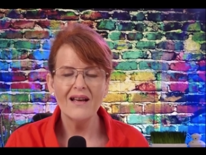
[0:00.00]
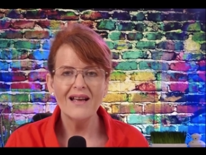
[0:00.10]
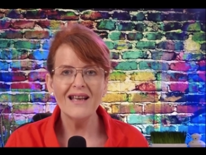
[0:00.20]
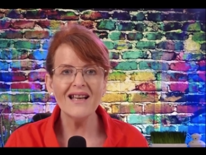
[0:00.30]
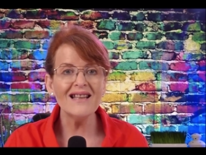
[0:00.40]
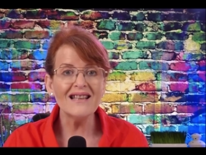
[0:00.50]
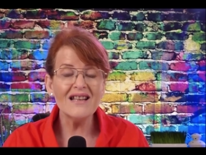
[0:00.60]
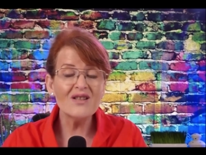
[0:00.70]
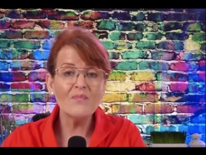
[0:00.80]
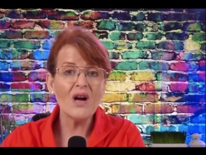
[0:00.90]
it can
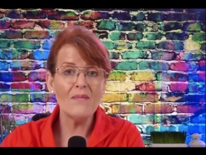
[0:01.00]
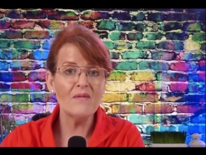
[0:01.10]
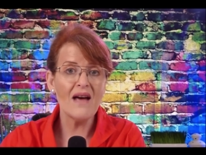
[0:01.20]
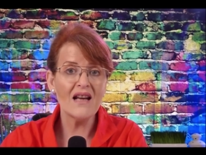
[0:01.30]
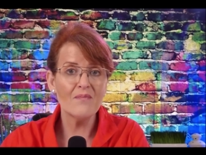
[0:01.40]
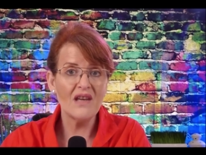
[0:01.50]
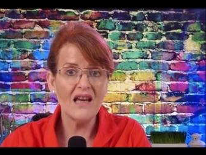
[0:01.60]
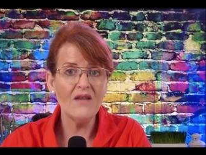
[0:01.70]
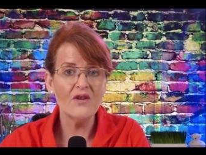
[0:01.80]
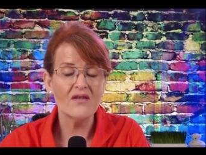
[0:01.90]
lead to problematic
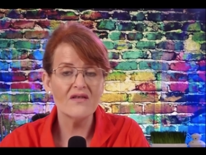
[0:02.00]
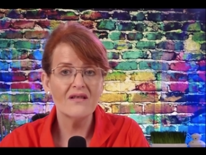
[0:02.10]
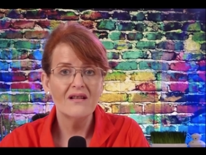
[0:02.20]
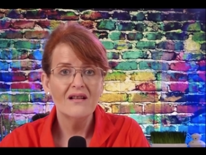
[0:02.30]
behaviors,